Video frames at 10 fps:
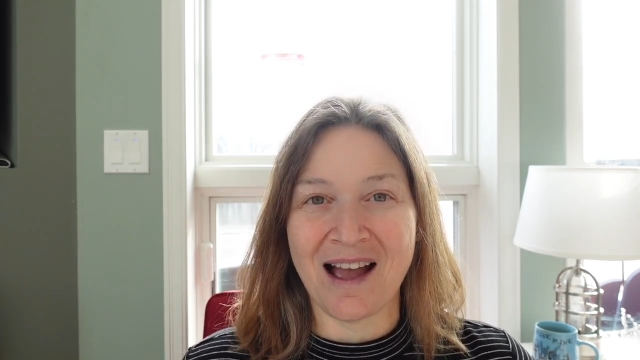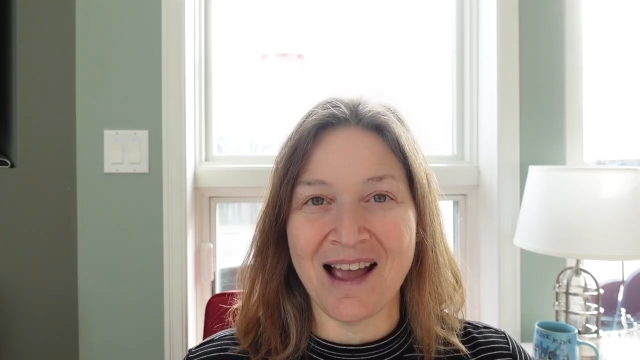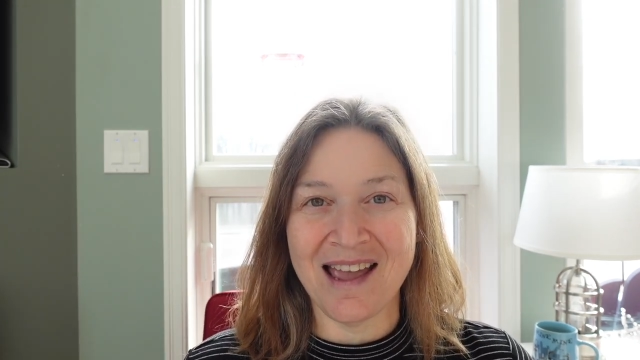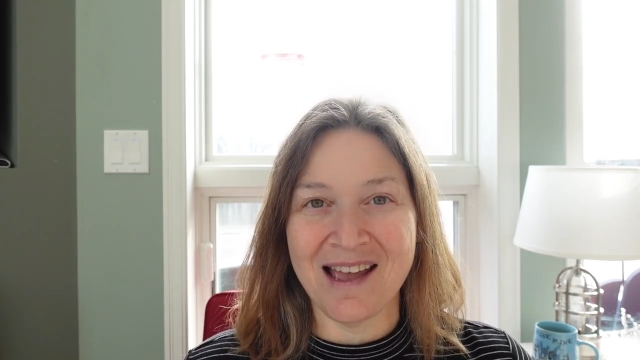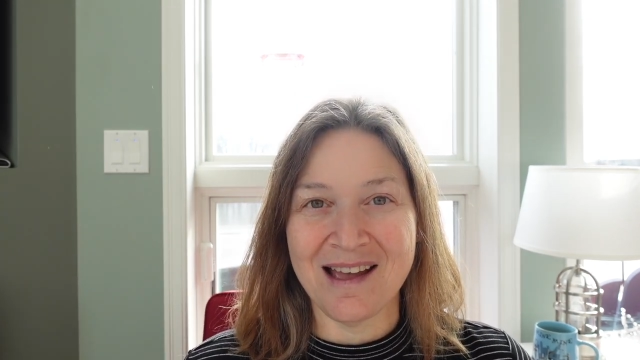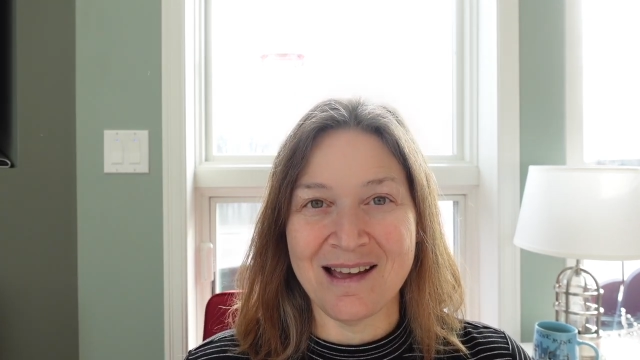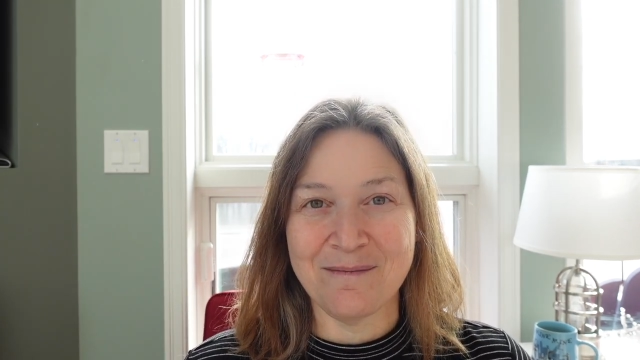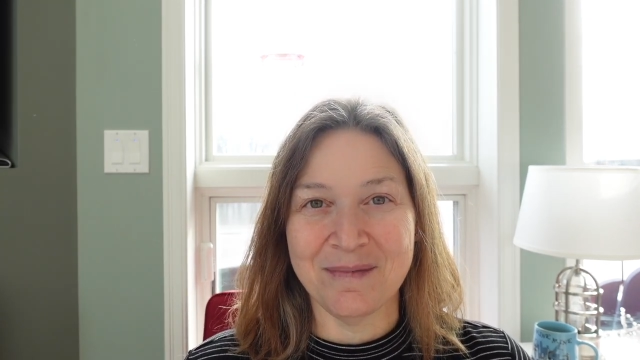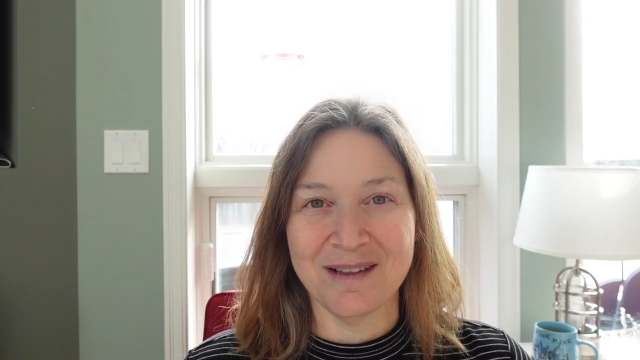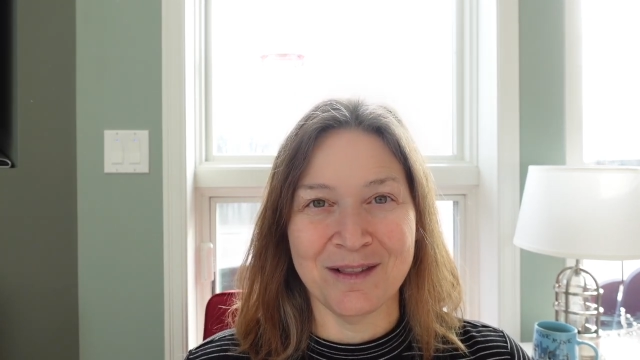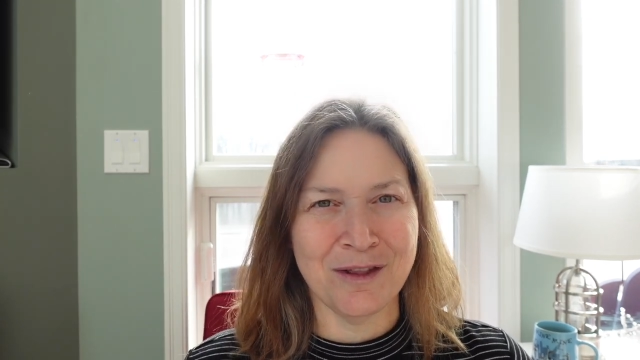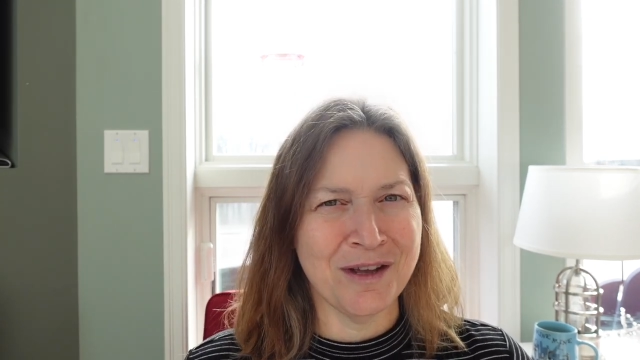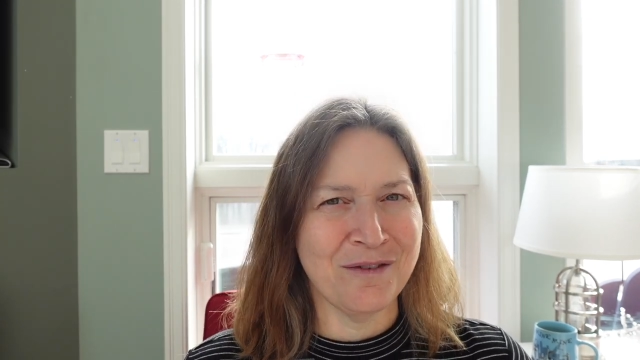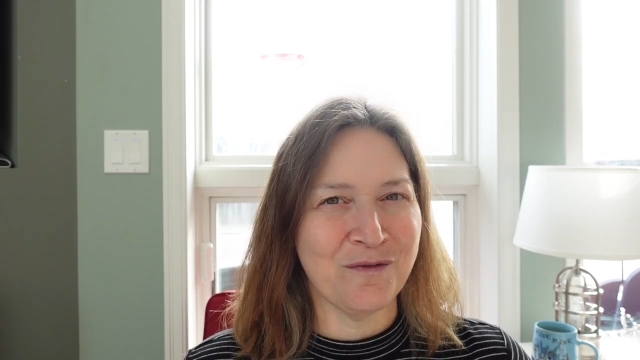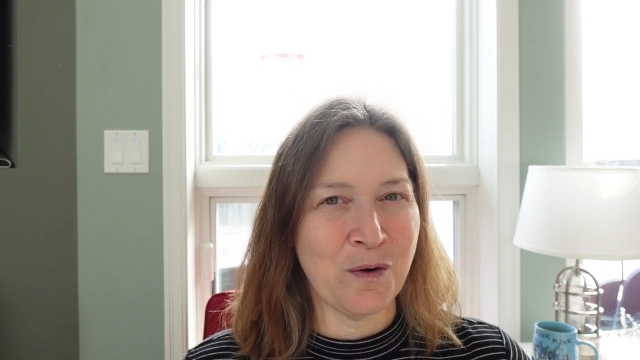I am
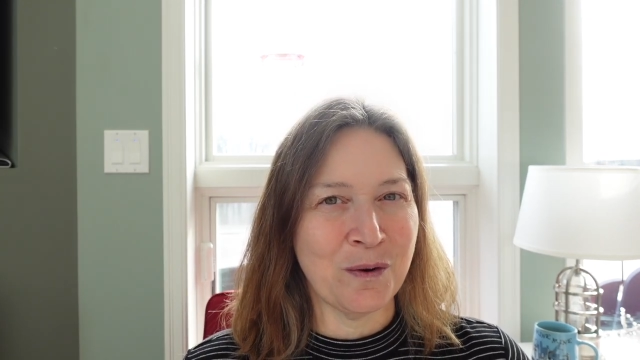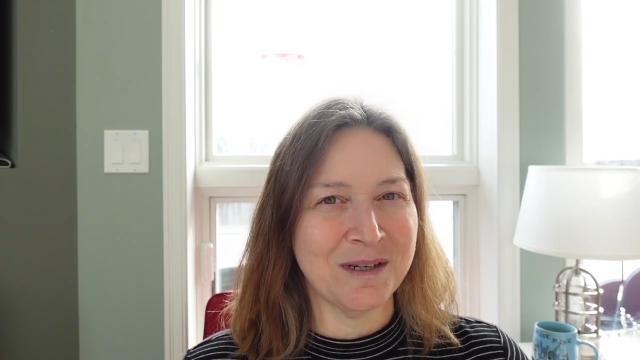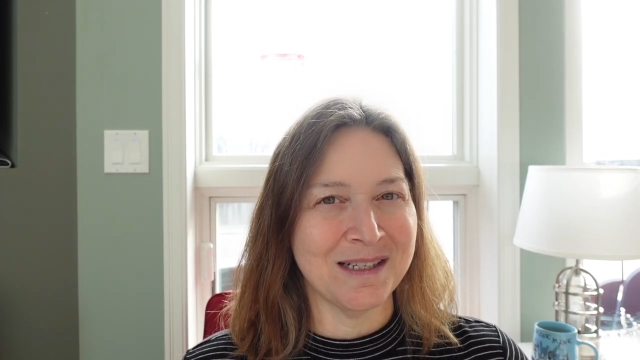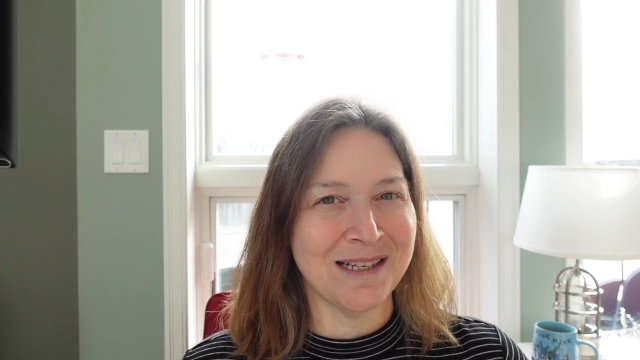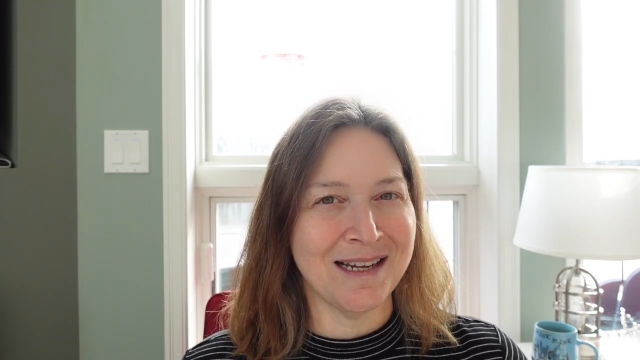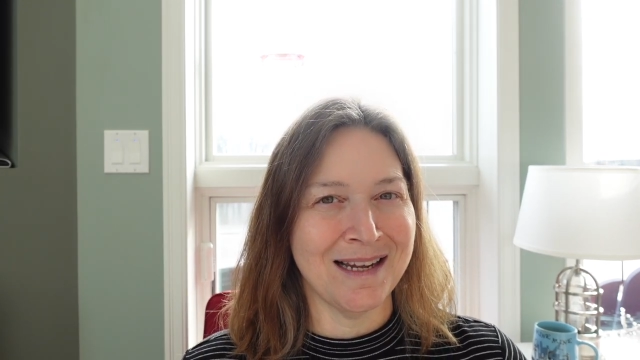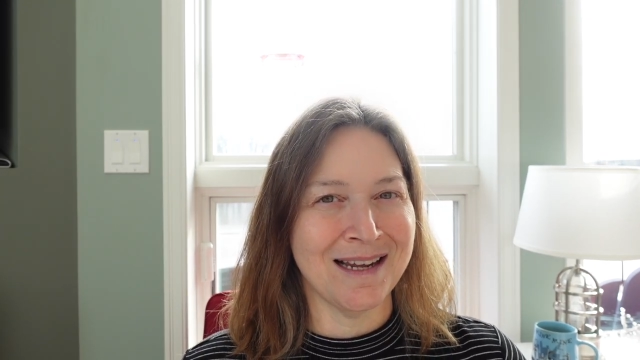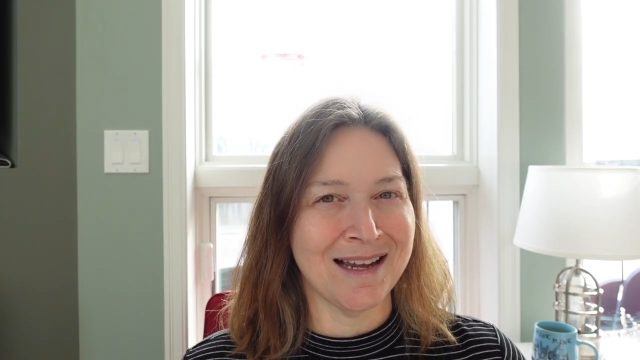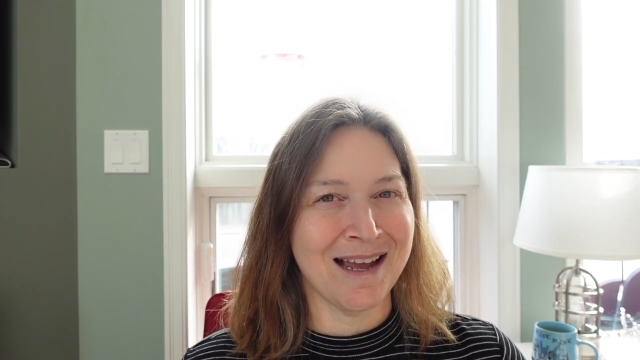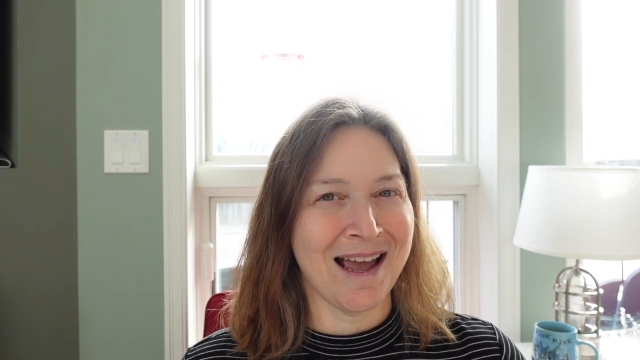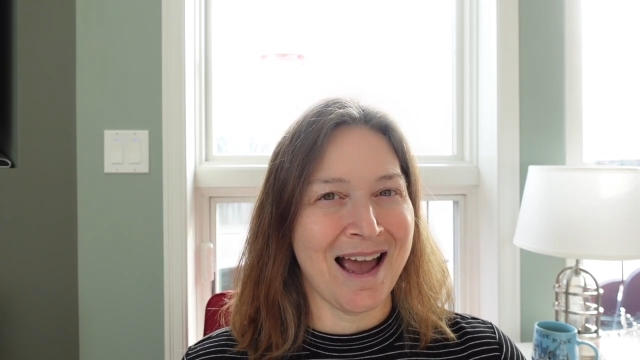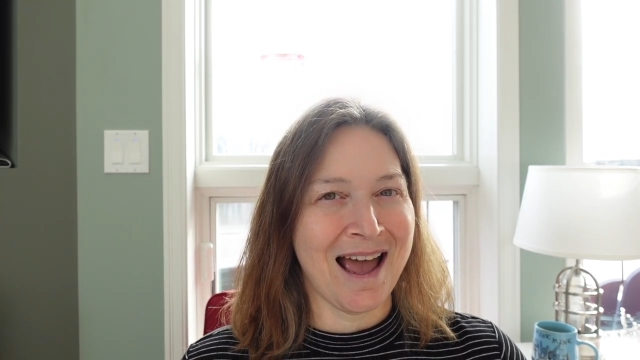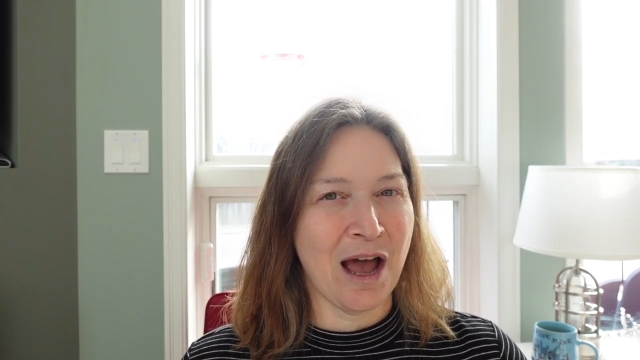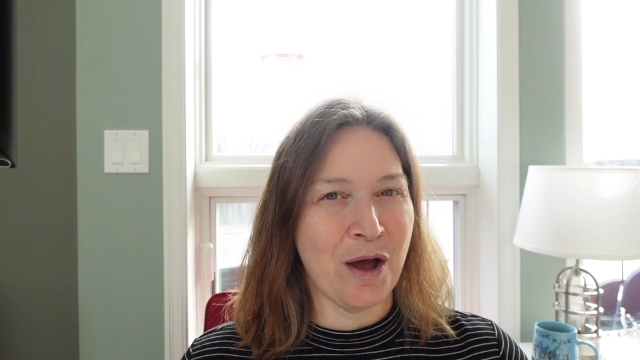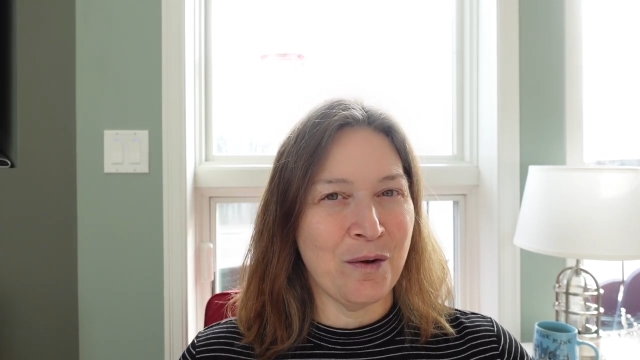looking forward to seeing
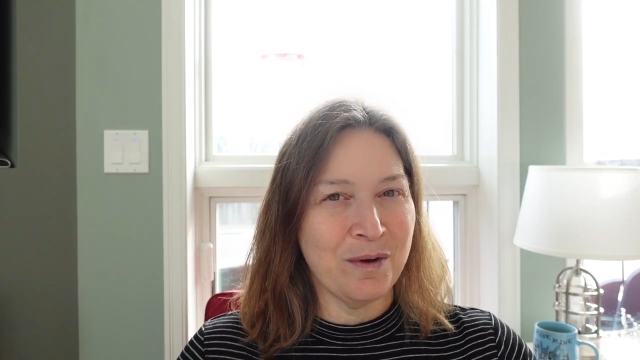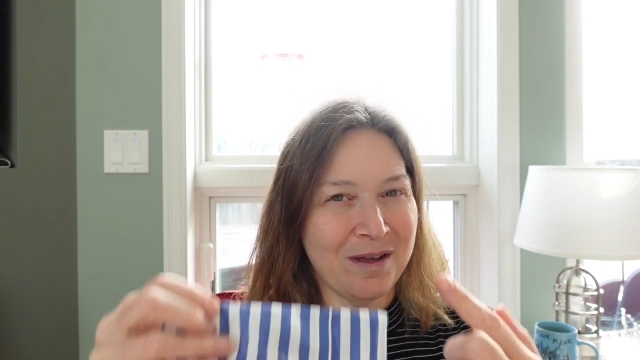how